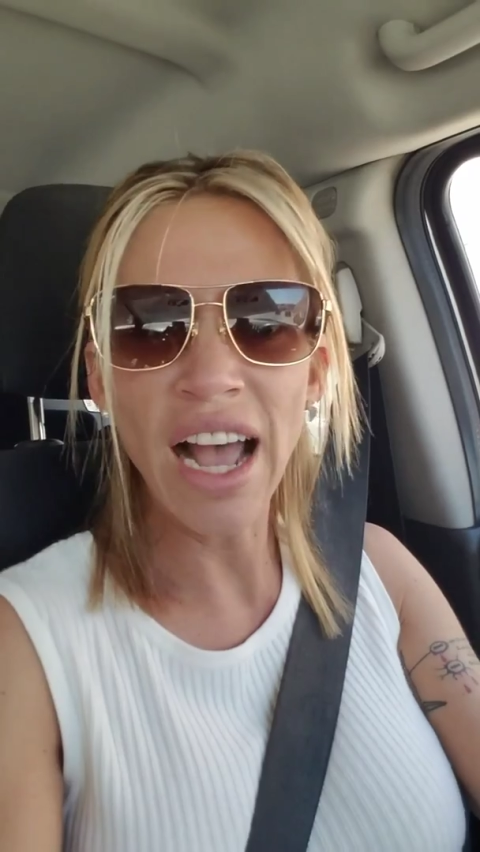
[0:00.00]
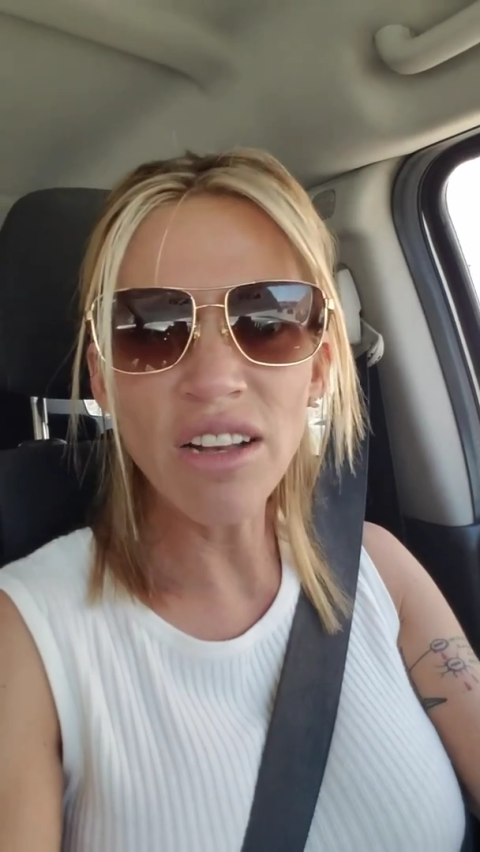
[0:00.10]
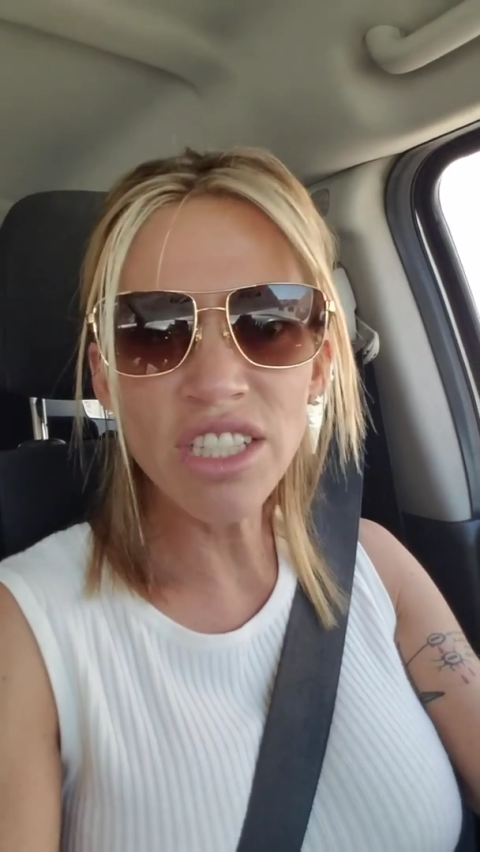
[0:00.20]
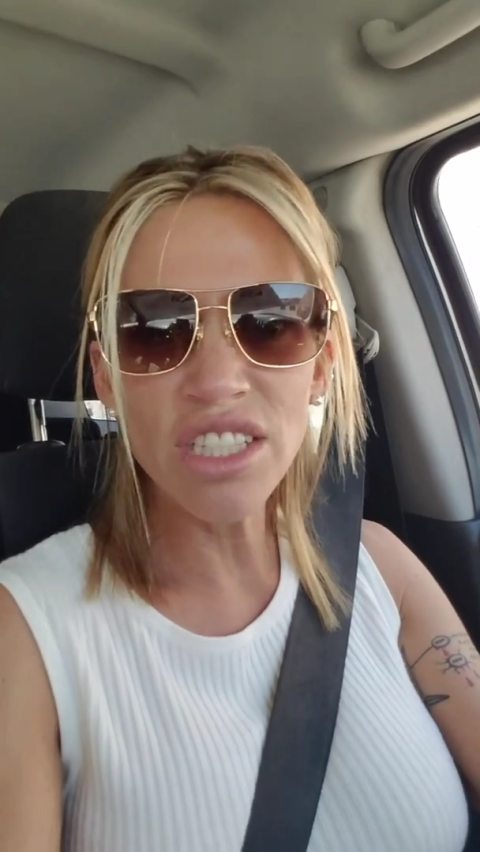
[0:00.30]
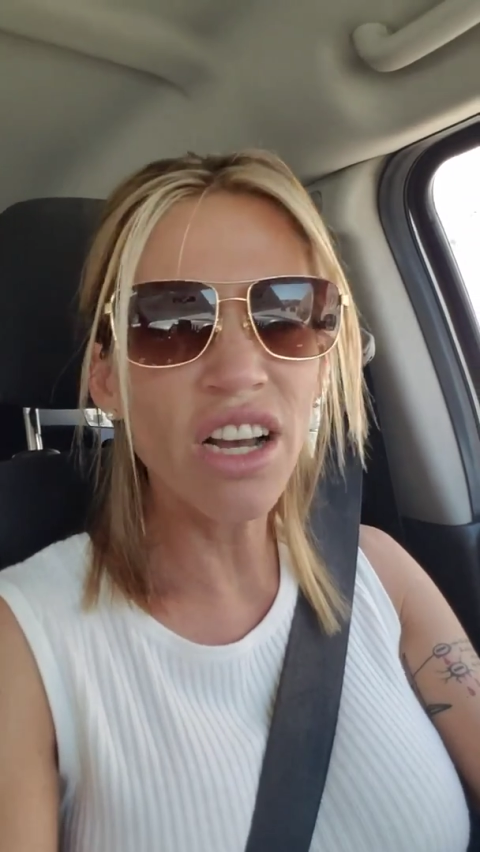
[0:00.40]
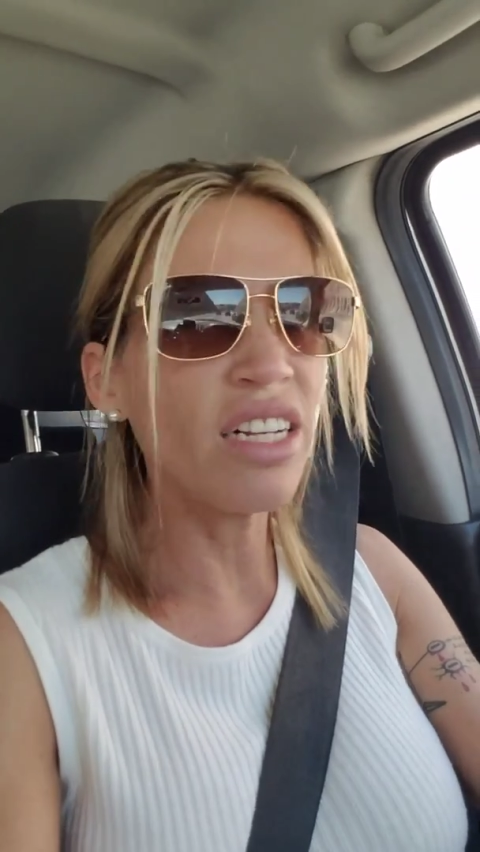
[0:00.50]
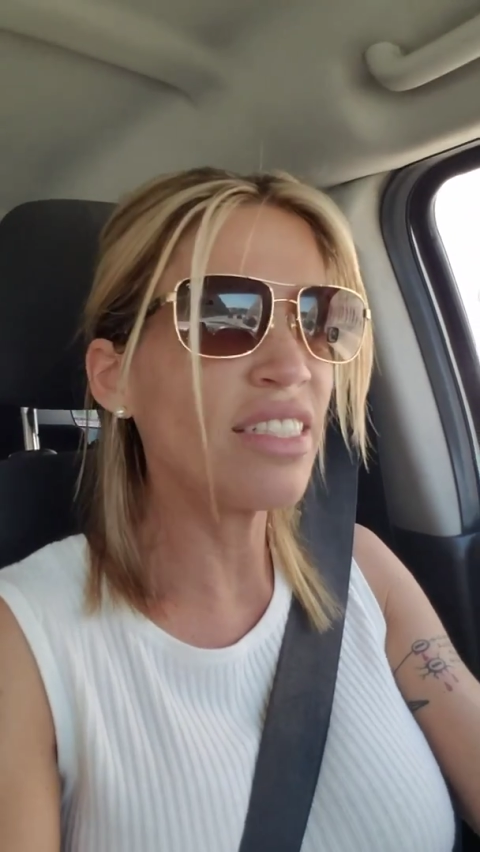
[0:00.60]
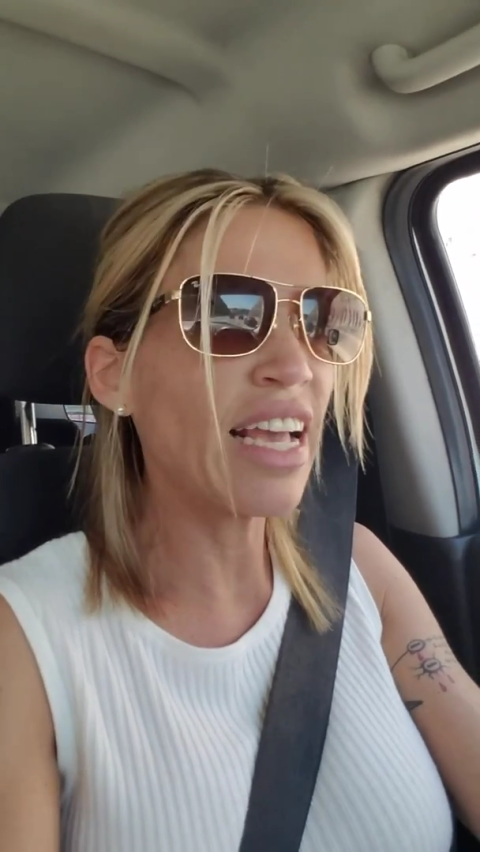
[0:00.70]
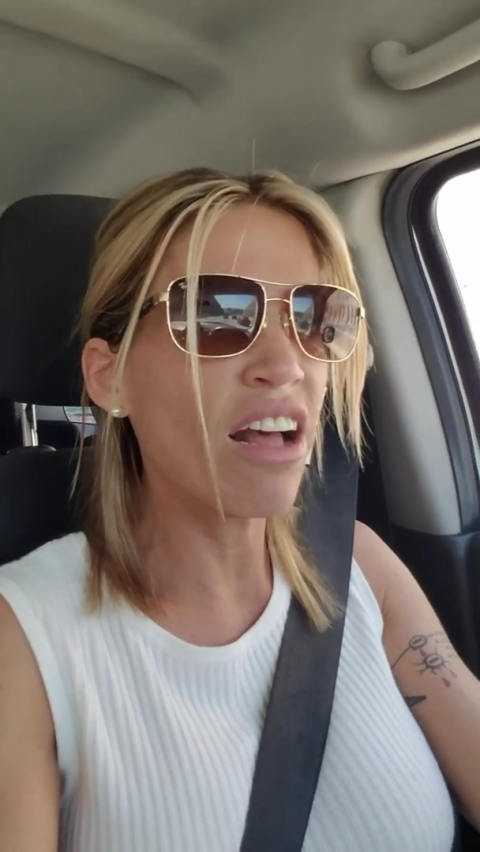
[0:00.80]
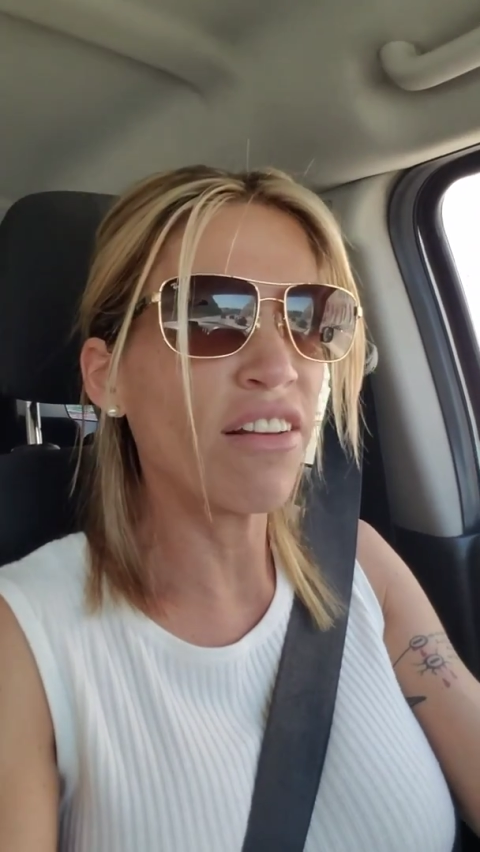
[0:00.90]
house has
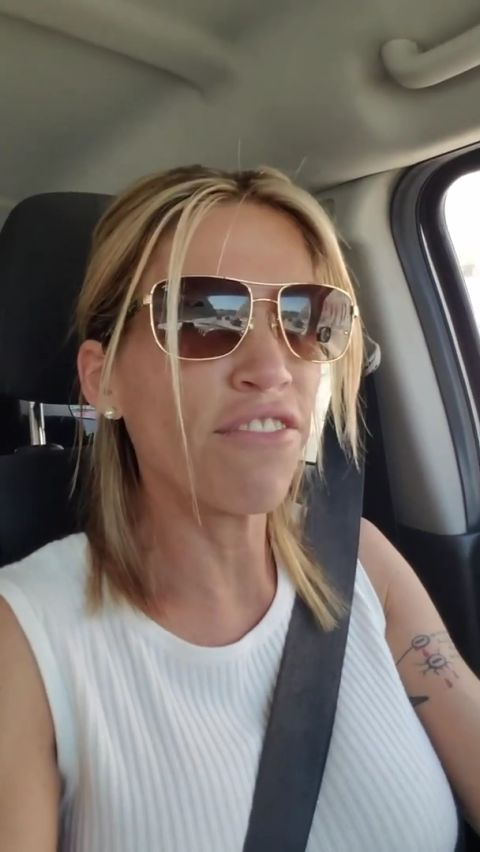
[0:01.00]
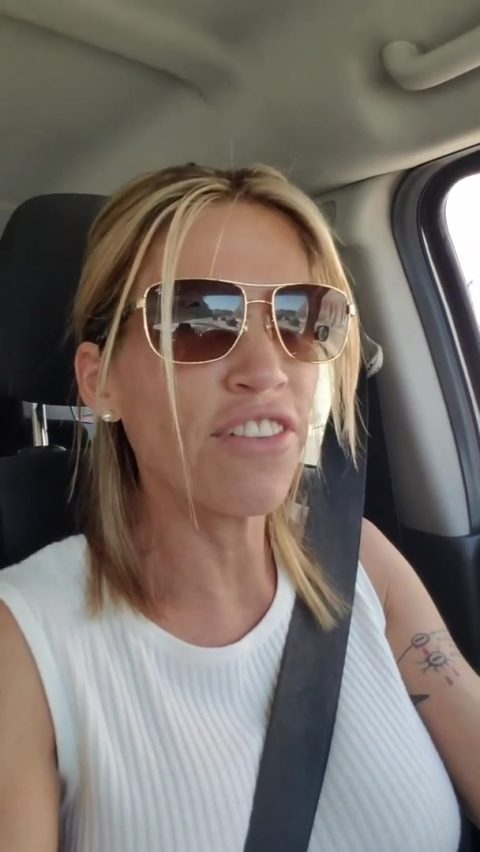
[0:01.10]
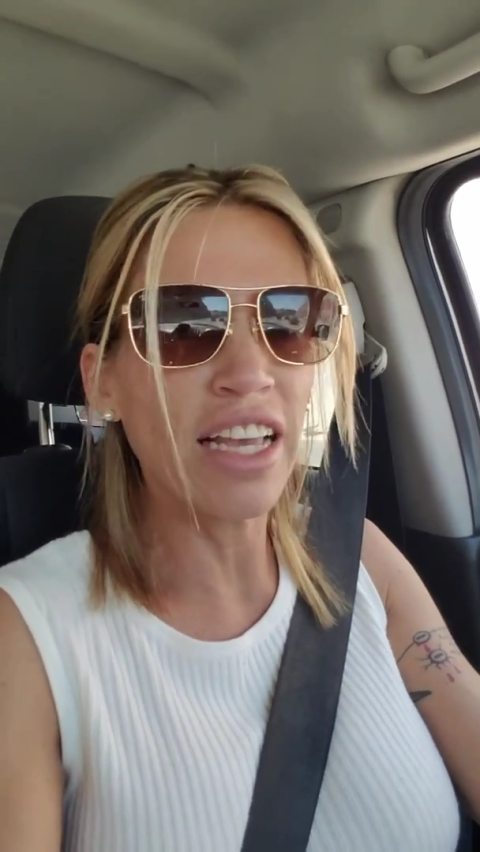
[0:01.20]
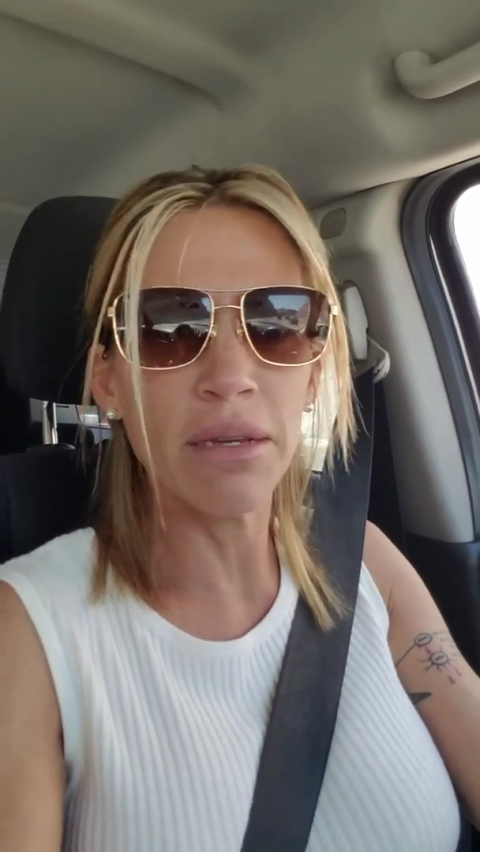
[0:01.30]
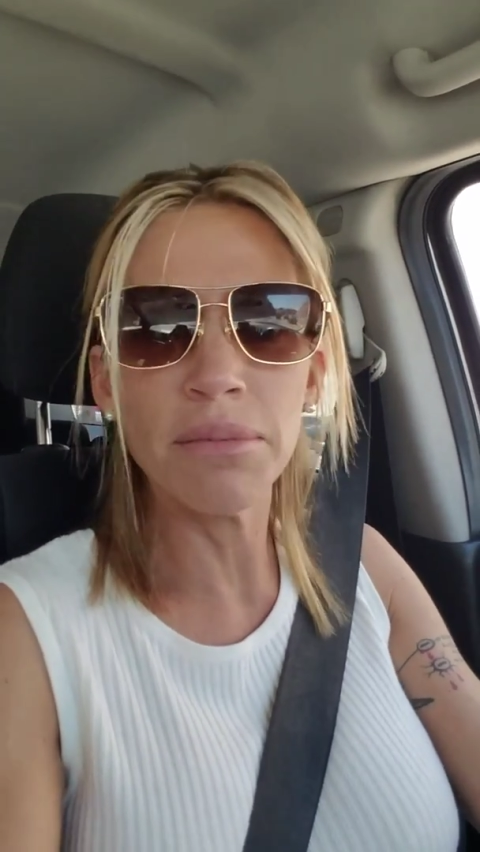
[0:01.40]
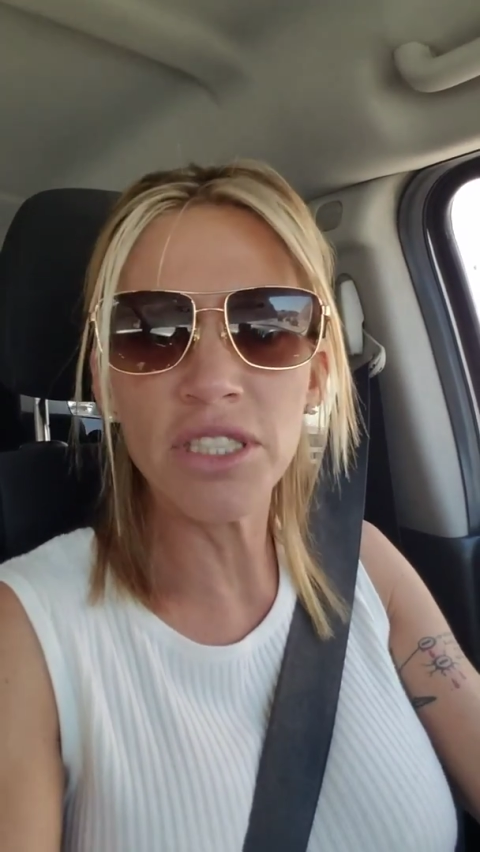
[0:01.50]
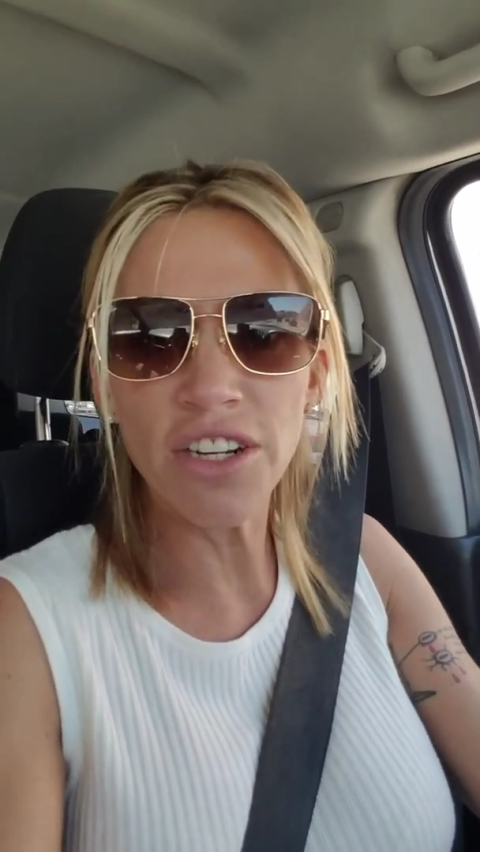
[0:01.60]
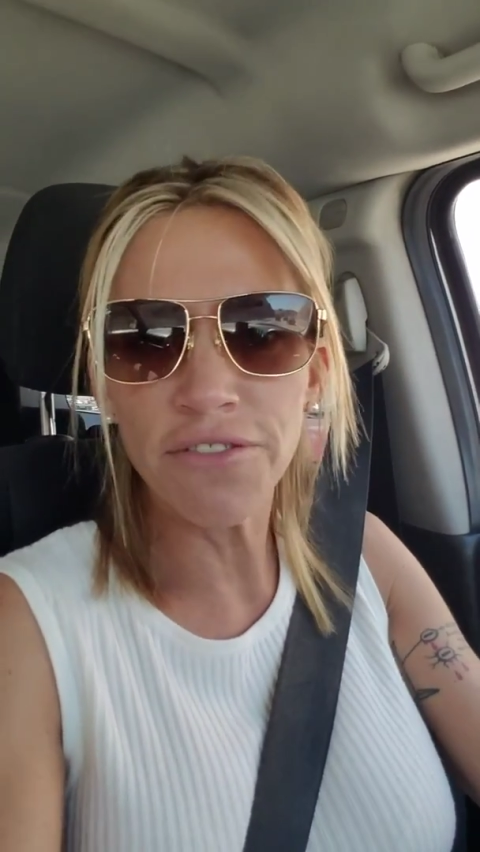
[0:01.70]
gone down in flames.